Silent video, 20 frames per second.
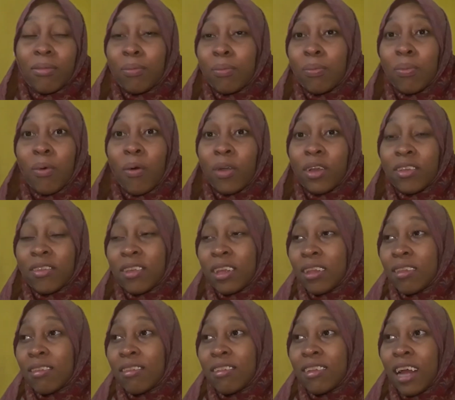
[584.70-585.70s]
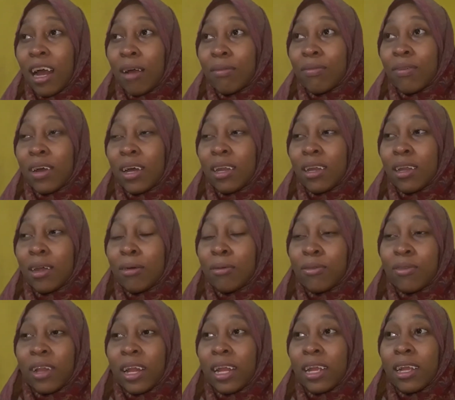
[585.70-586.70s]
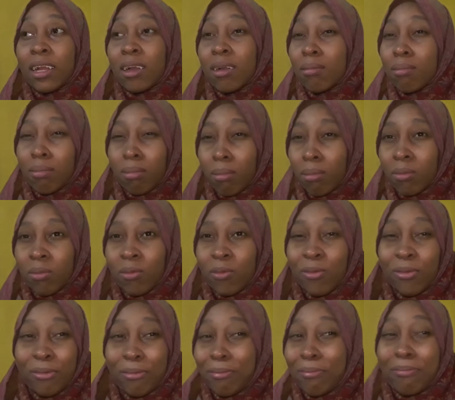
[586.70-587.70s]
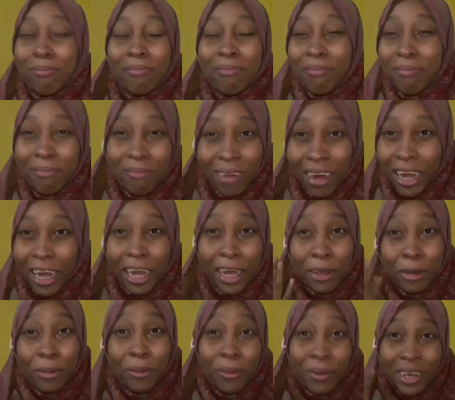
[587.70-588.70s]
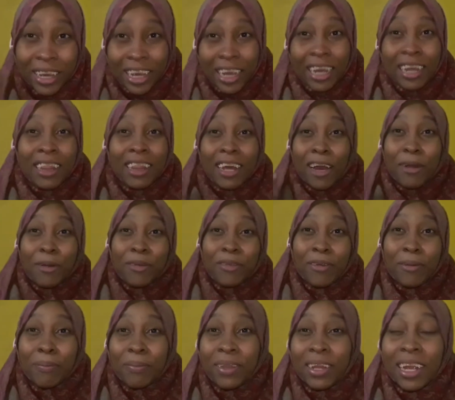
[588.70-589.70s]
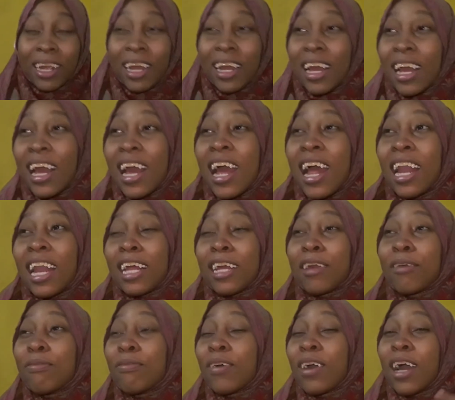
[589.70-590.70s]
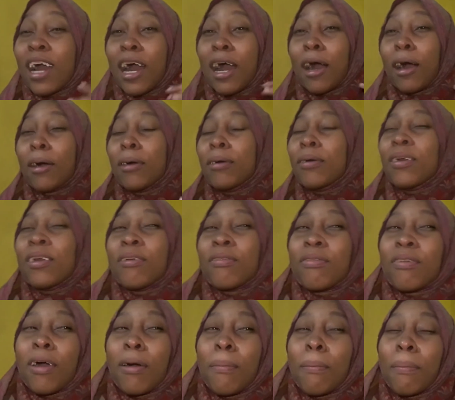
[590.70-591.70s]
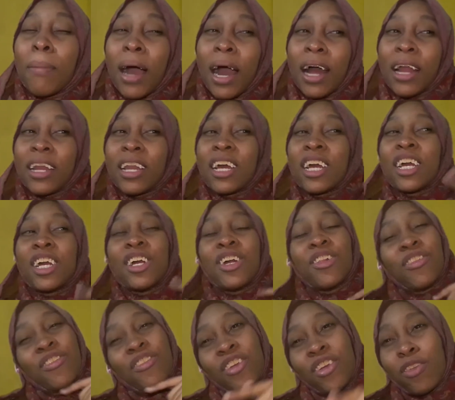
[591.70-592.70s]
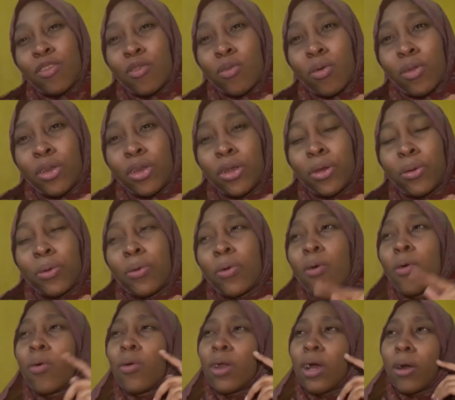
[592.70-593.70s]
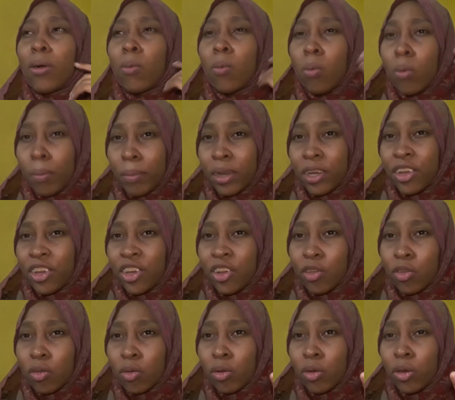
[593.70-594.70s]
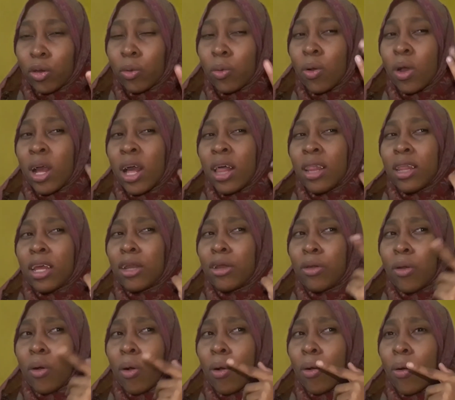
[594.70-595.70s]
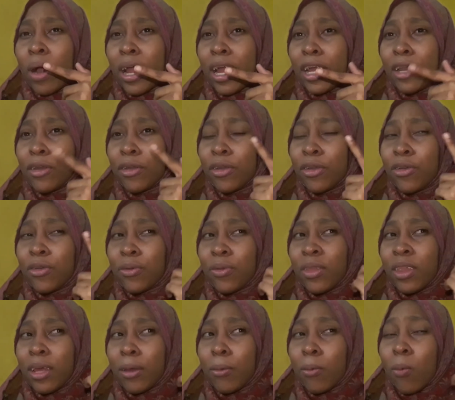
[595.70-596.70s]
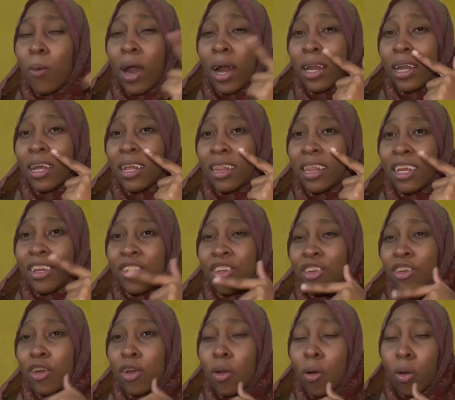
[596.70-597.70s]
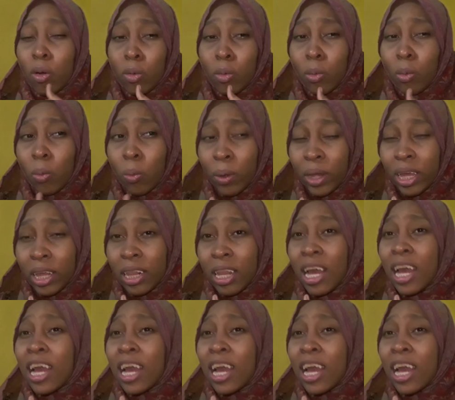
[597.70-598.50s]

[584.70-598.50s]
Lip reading: boys and stuff, and I was like, are you okay there or something? Like if a man cheats on you or a woman cheats on you, then don't go ahead to the one they cheated on with.